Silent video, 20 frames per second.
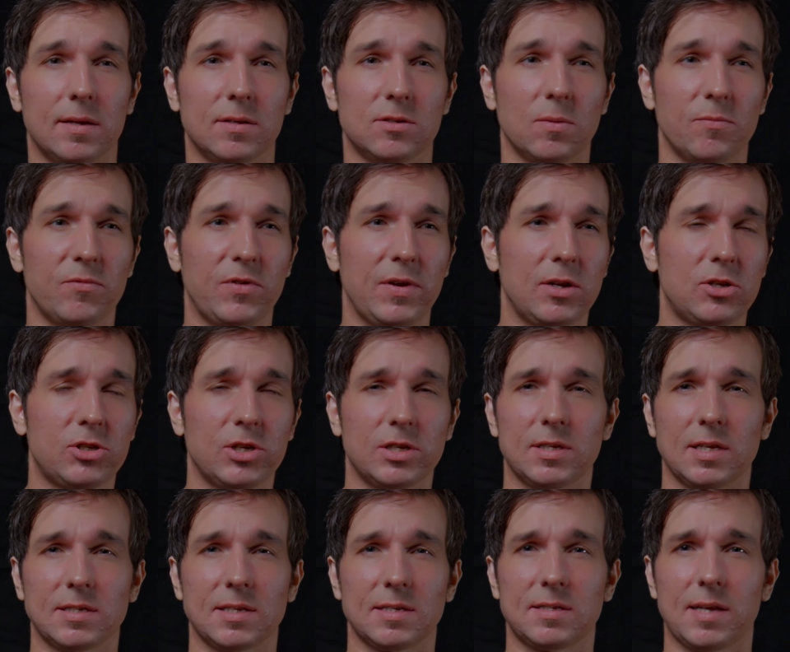some
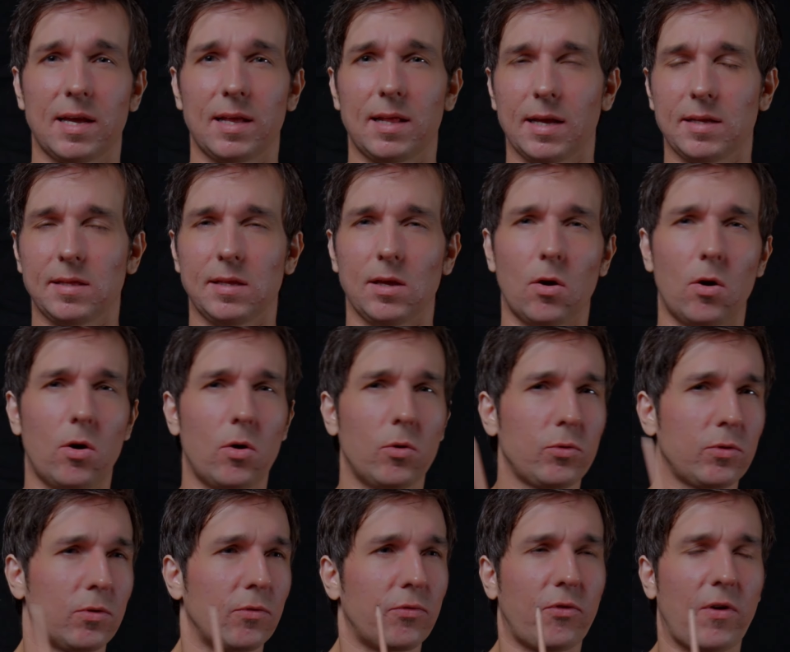features, as I said, like the
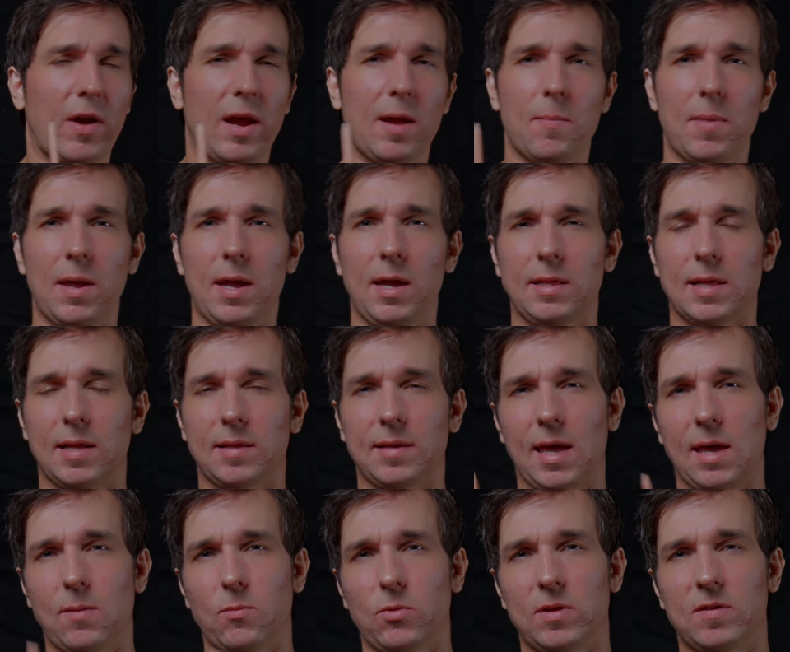auto framing that
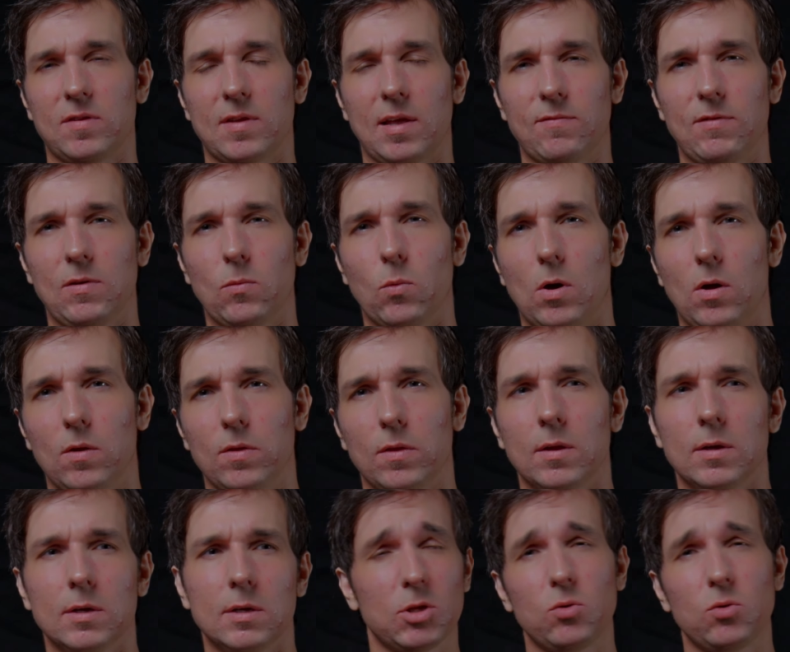came with the ZV-1.